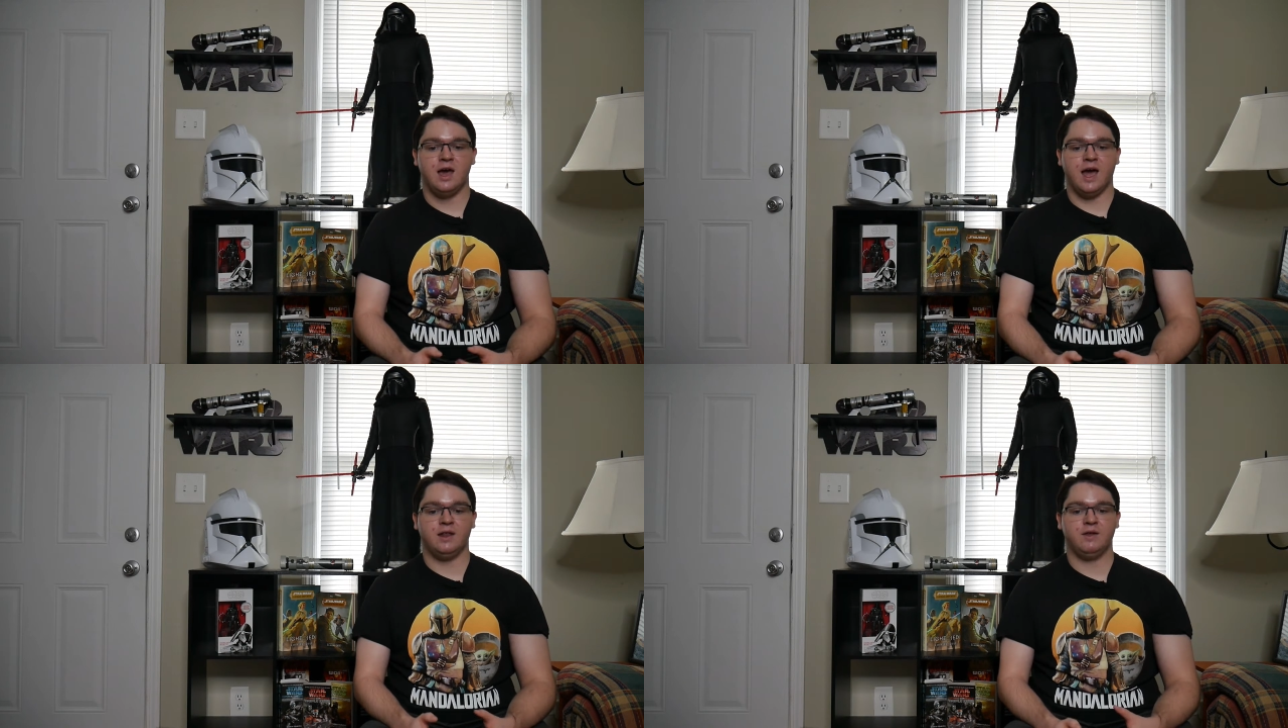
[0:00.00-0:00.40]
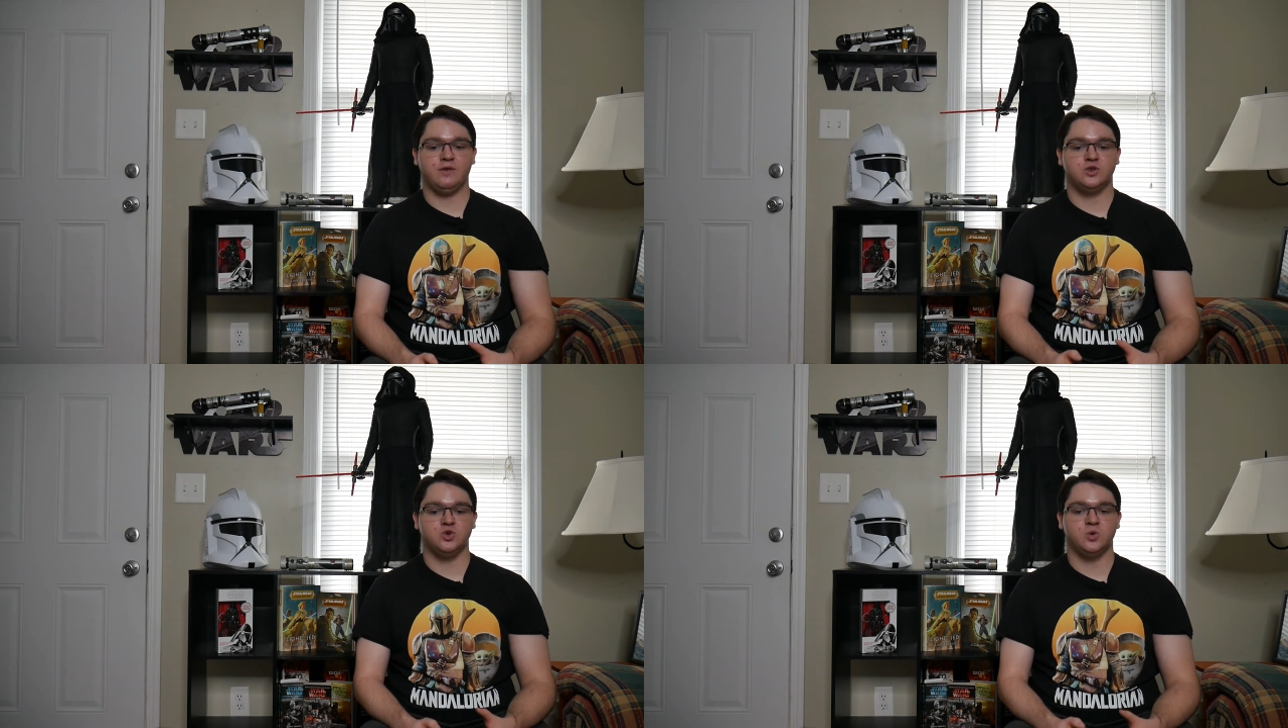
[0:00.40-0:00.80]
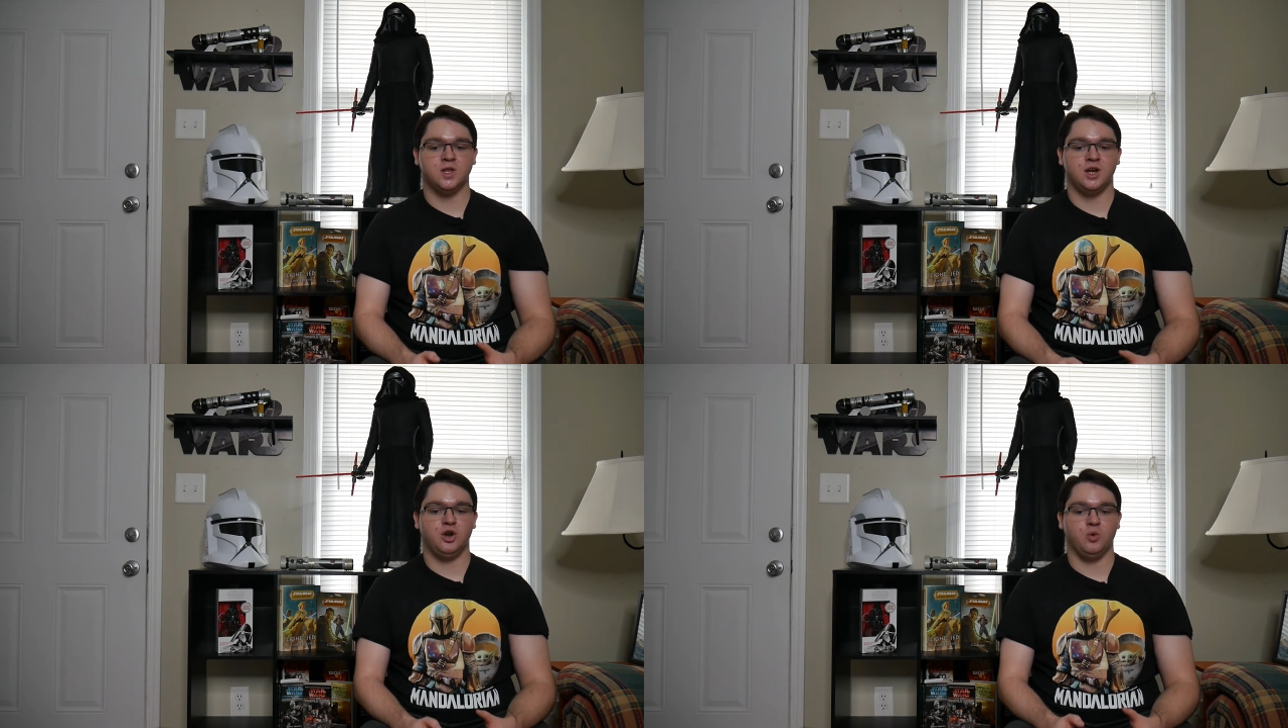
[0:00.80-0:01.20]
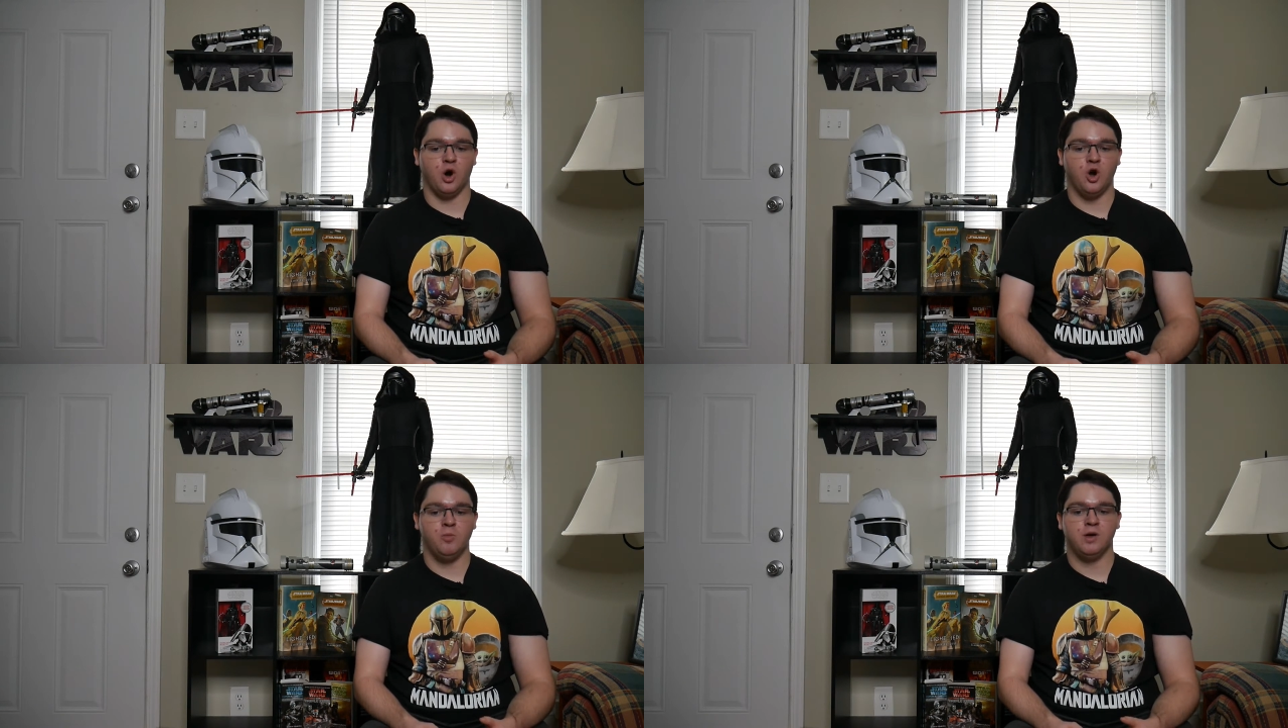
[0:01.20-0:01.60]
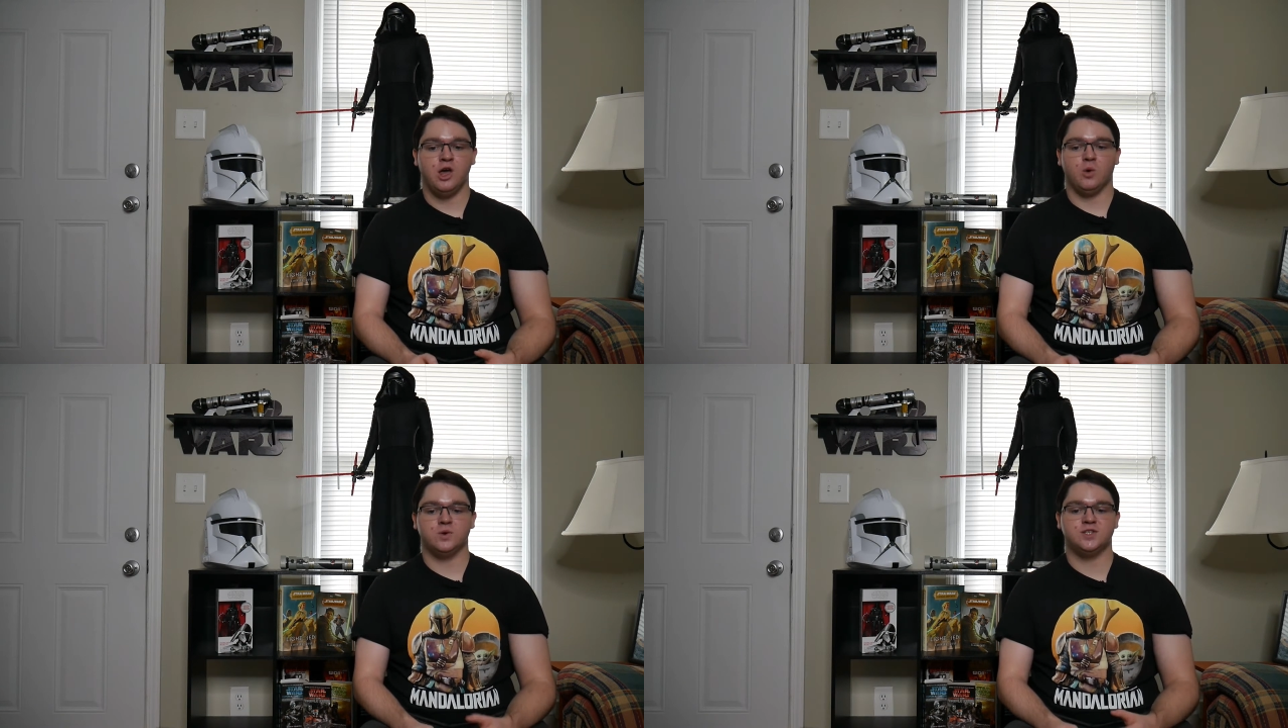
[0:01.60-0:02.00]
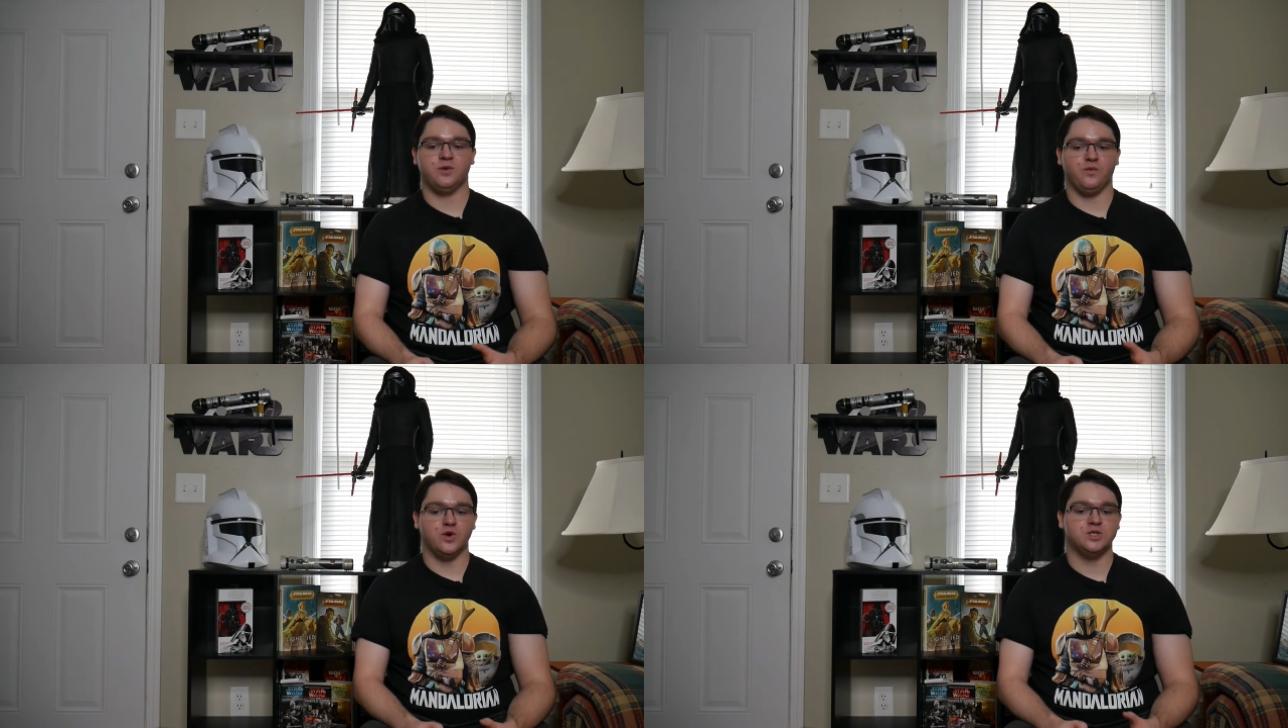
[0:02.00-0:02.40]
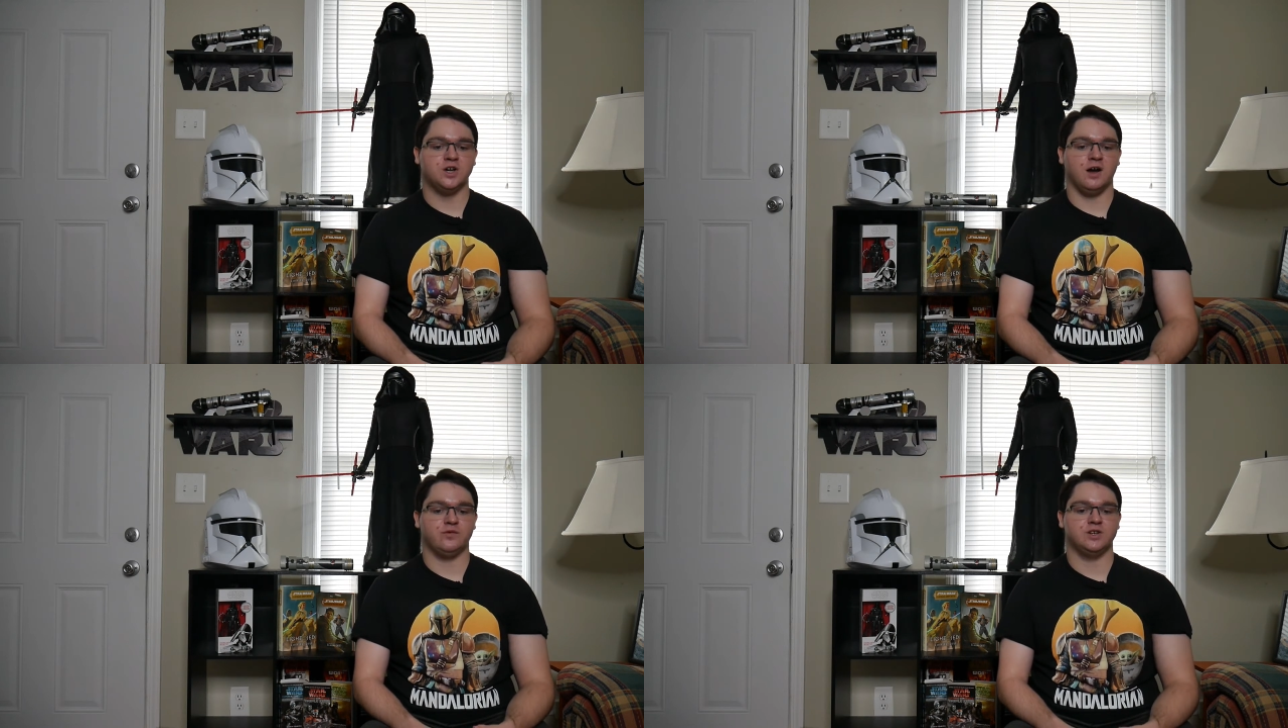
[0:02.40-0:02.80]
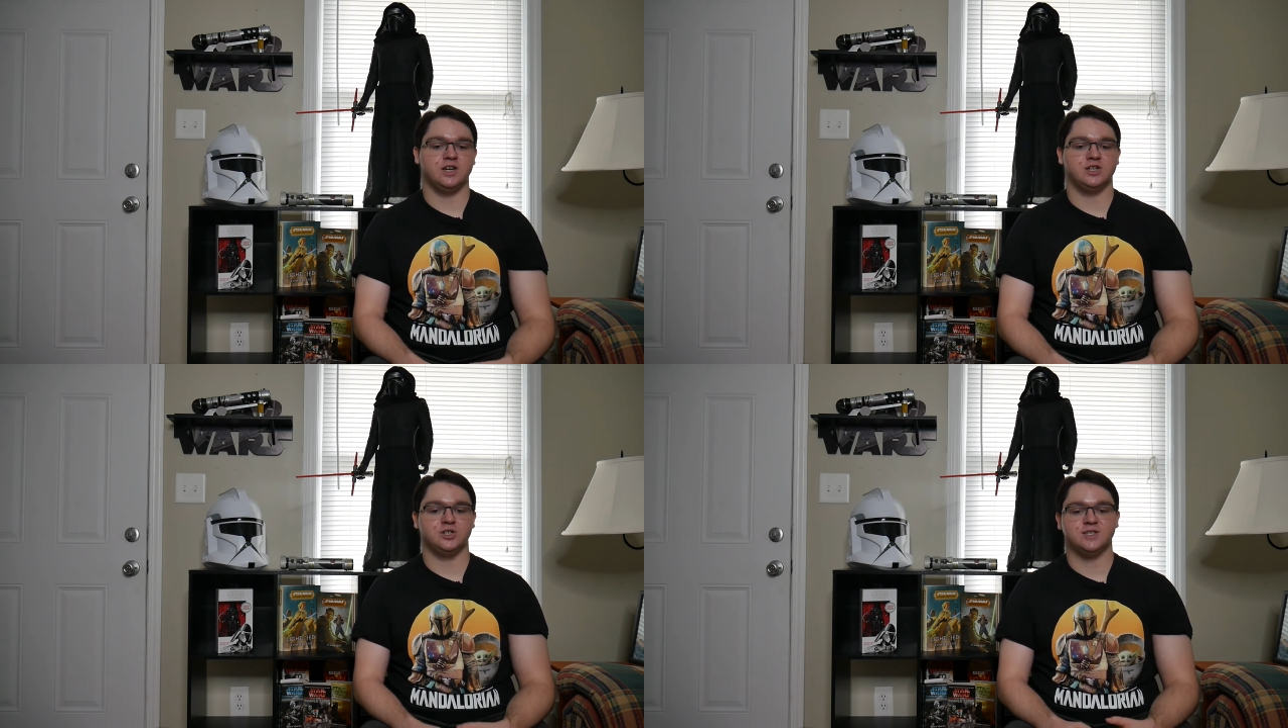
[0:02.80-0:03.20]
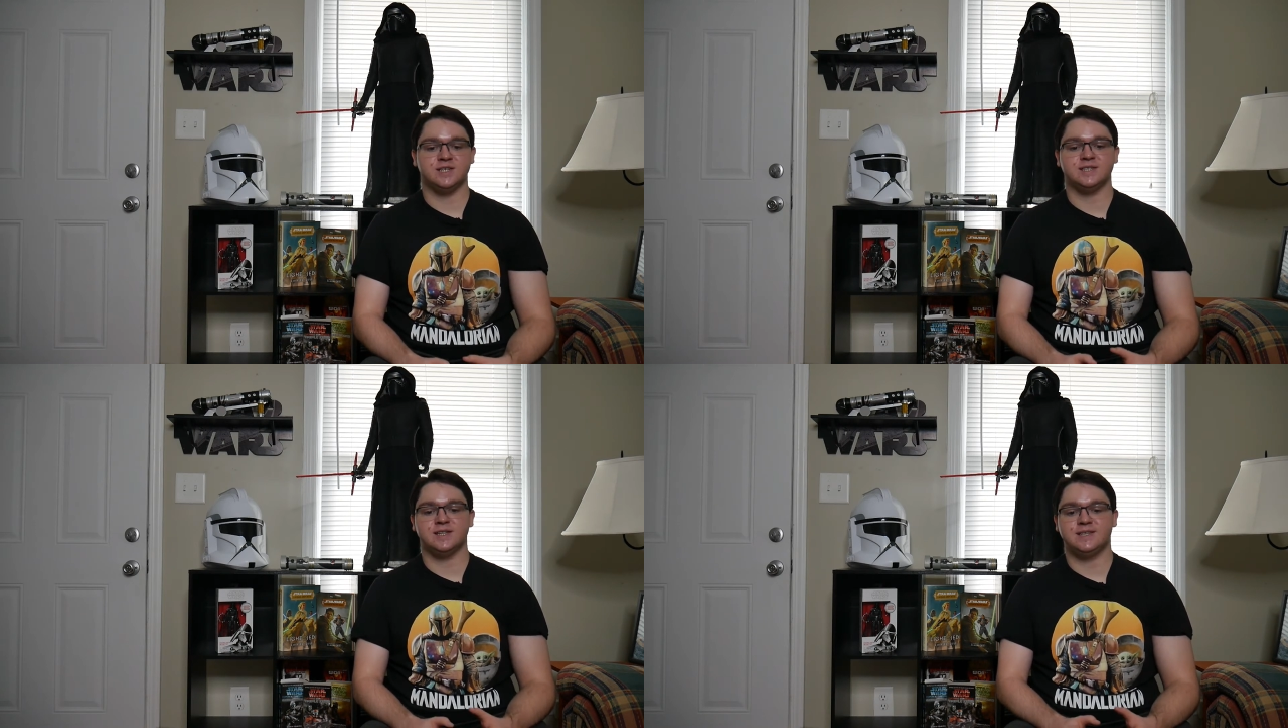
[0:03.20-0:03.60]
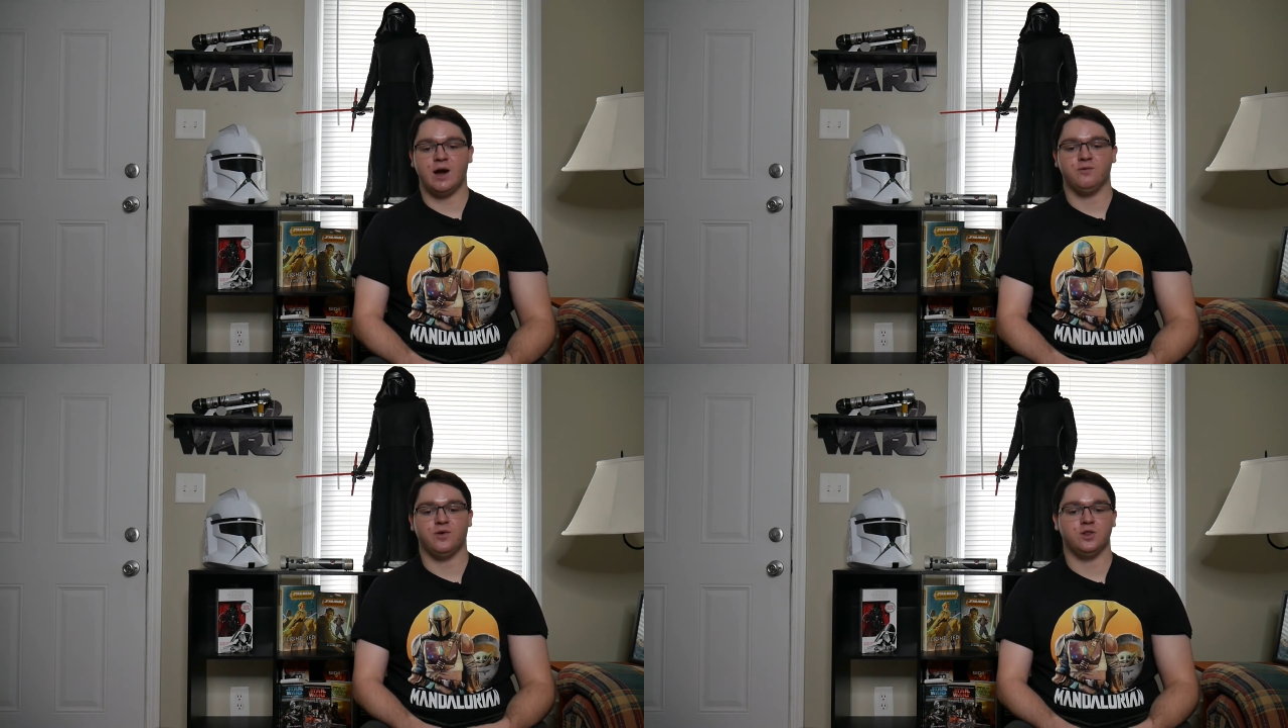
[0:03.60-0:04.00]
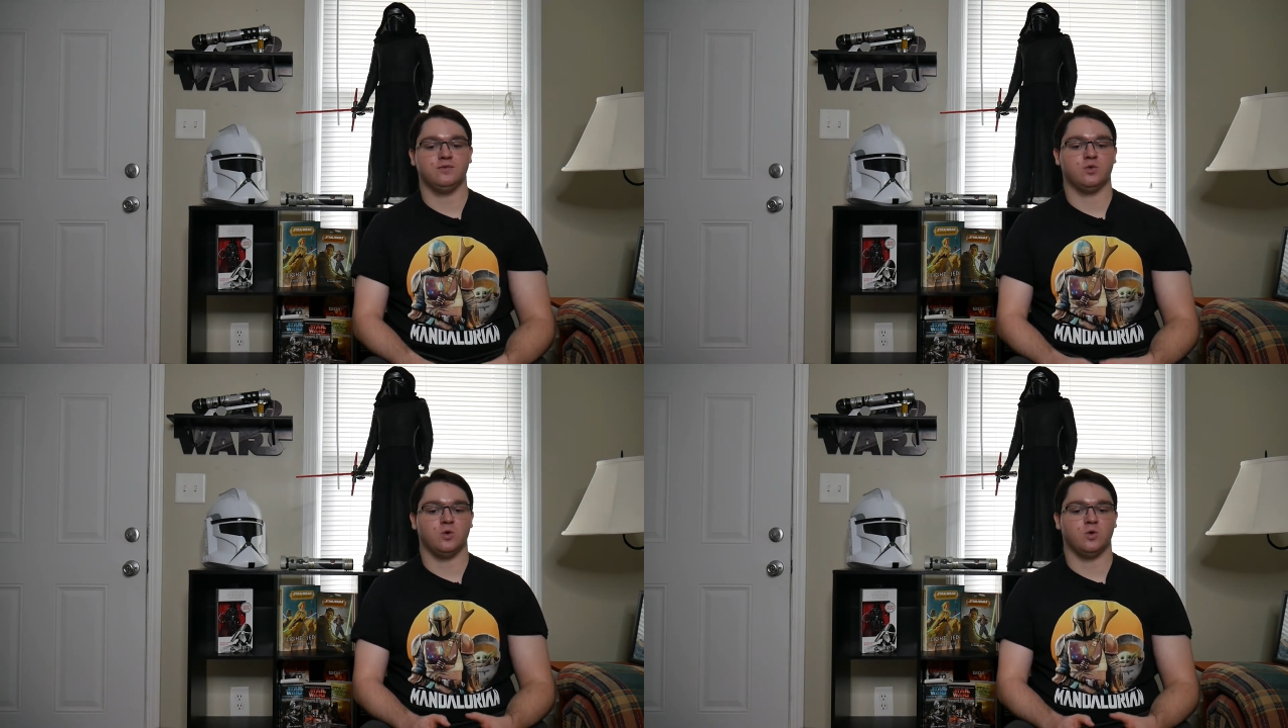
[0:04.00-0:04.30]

and that their duel in A New Hope was their first confrontation since the downfall of the